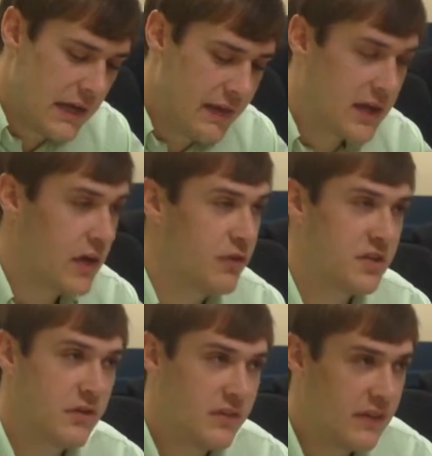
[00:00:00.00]
and that
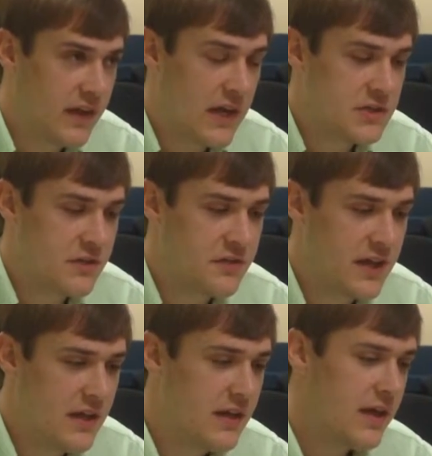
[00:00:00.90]
covers everything that I just
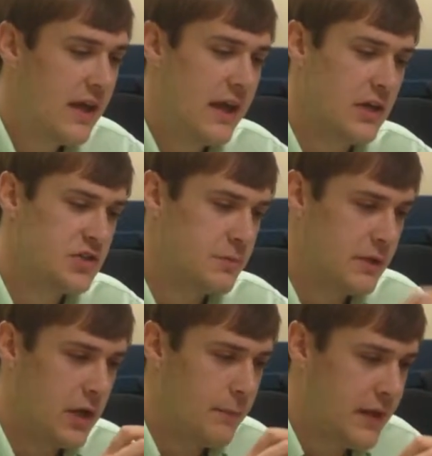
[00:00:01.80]
said, and it should
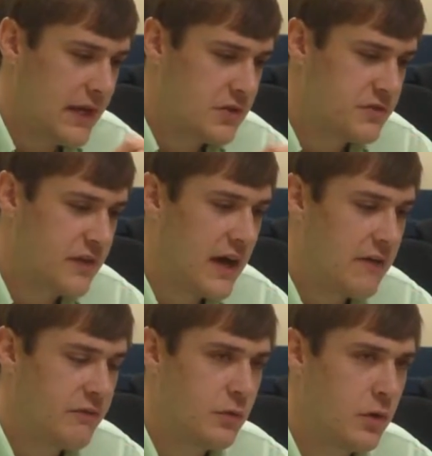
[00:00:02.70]
be on page
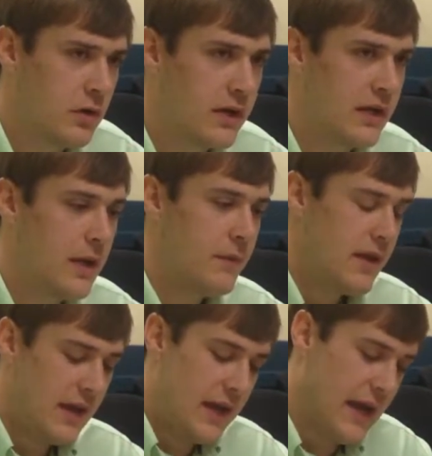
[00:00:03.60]
5 if you want to look it up.
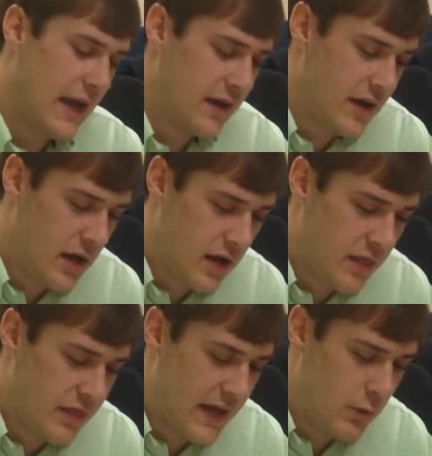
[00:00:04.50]
And
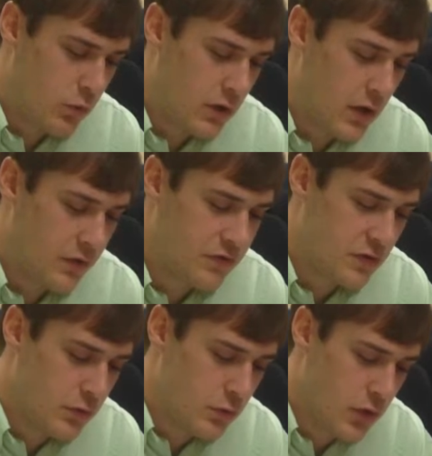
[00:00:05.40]
that will cost
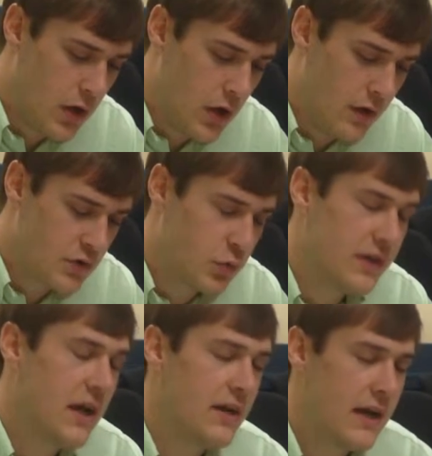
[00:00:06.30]
you
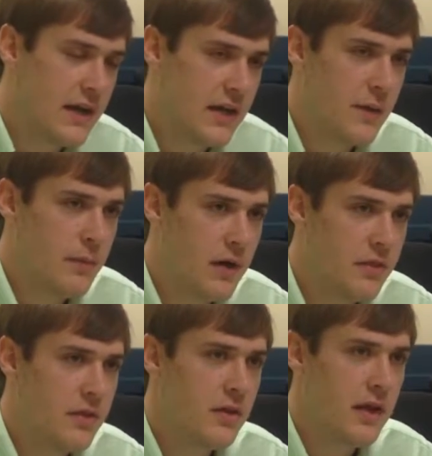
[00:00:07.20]
$29.99 a
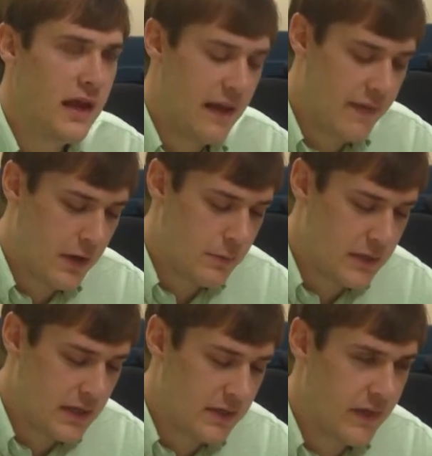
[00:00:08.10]
month, and that'll
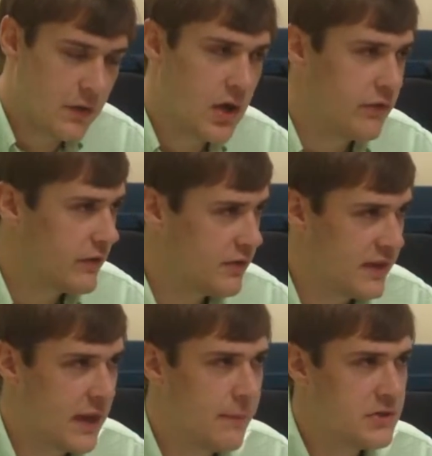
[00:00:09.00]
cover
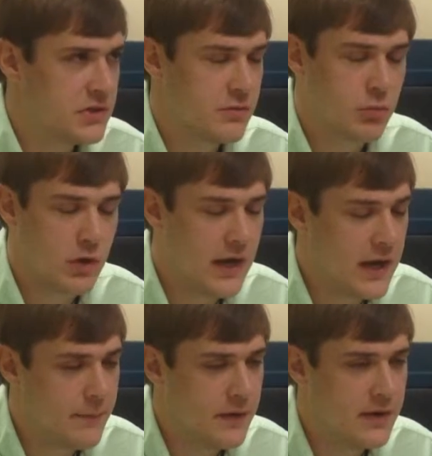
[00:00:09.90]
everything I mentioned:
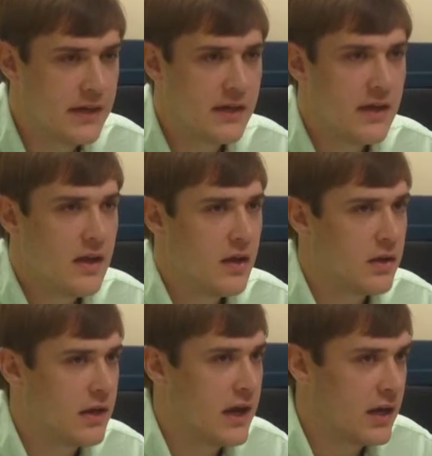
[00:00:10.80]
reliability,
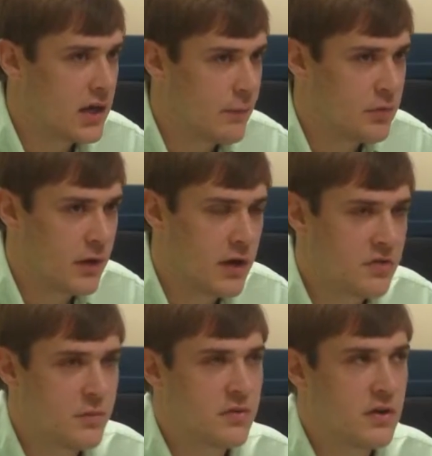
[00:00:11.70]
and it comes with our
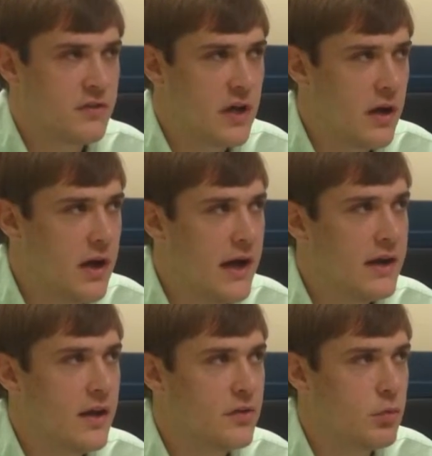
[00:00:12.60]
customer service
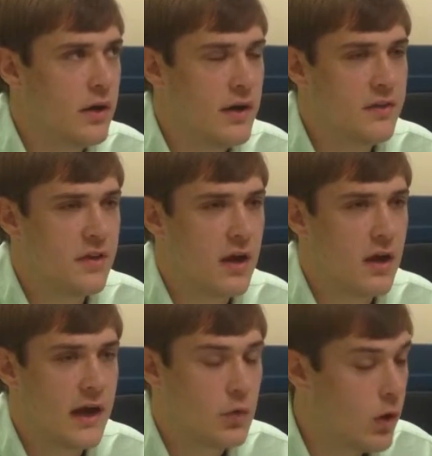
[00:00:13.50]
hotline as well as
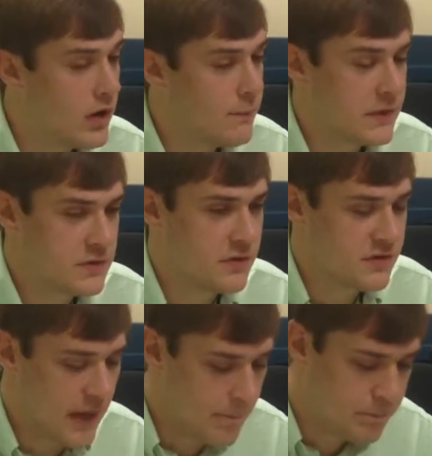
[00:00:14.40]
our high quality picture and
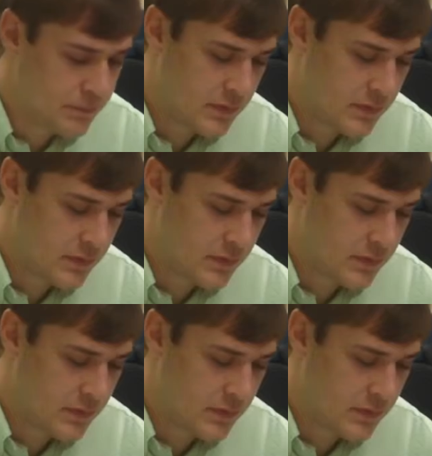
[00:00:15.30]
sound.